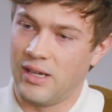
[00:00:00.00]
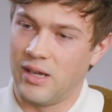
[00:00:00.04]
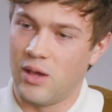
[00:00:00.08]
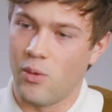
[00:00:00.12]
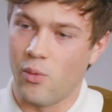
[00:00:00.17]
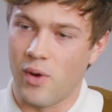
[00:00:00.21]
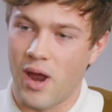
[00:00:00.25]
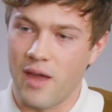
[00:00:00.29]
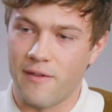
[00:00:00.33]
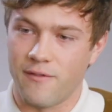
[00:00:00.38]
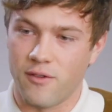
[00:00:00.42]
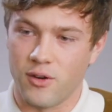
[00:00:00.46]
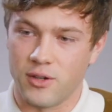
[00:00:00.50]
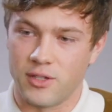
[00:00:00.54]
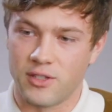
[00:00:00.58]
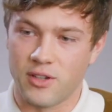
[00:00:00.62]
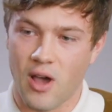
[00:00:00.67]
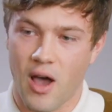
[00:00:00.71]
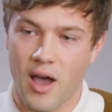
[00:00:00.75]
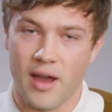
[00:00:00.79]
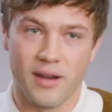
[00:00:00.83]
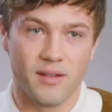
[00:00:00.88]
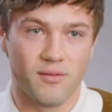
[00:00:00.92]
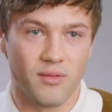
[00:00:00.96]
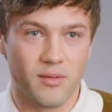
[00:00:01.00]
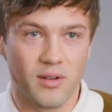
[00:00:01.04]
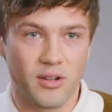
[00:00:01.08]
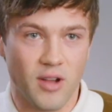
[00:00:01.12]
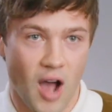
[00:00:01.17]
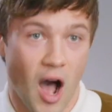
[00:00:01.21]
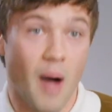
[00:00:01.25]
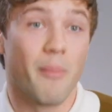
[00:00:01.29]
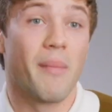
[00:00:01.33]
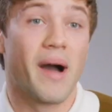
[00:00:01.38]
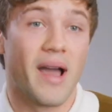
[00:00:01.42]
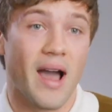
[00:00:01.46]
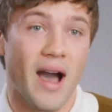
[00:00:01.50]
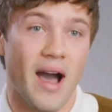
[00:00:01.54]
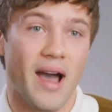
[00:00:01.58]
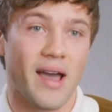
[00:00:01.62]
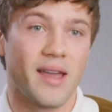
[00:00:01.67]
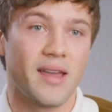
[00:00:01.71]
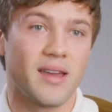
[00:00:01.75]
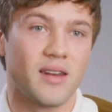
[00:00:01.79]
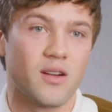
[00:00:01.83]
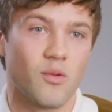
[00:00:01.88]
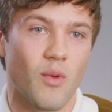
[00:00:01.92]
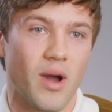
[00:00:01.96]
when I first saw it, caught my eye
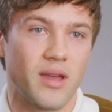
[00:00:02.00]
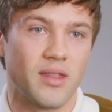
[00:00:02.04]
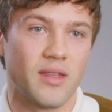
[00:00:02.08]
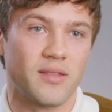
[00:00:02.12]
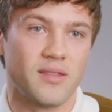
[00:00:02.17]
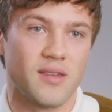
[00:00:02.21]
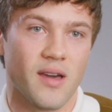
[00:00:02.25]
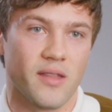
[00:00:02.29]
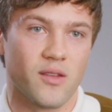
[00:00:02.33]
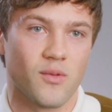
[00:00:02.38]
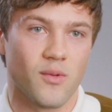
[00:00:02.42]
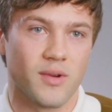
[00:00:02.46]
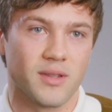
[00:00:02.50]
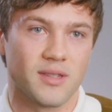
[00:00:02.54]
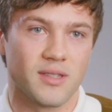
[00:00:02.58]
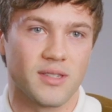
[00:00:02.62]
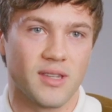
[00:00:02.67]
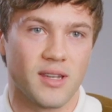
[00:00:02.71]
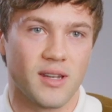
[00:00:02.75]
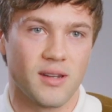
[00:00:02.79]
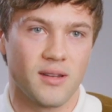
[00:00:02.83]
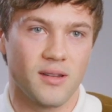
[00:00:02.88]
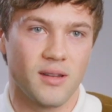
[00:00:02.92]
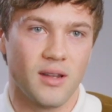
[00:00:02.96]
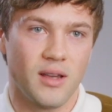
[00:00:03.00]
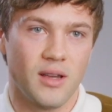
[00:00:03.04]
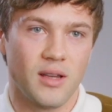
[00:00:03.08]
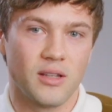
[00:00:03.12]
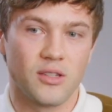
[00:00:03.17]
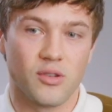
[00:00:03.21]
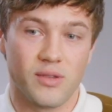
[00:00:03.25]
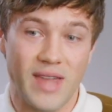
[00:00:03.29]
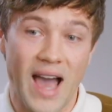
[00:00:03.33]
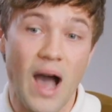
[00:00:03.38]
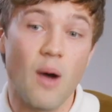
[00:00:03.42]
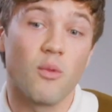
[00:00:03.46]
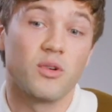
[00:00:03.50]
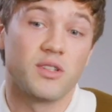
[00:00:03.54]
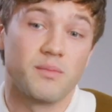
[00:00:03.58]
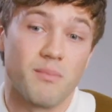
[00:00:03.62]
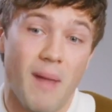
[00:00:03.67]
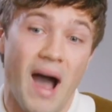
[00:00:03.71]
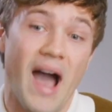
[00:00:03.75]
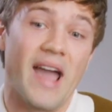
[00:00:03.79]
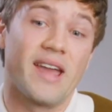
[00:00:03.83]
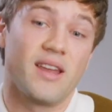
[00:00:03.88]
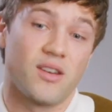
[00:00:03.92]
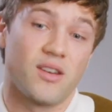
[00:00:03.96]
in a way that the other ones didn't. So that was my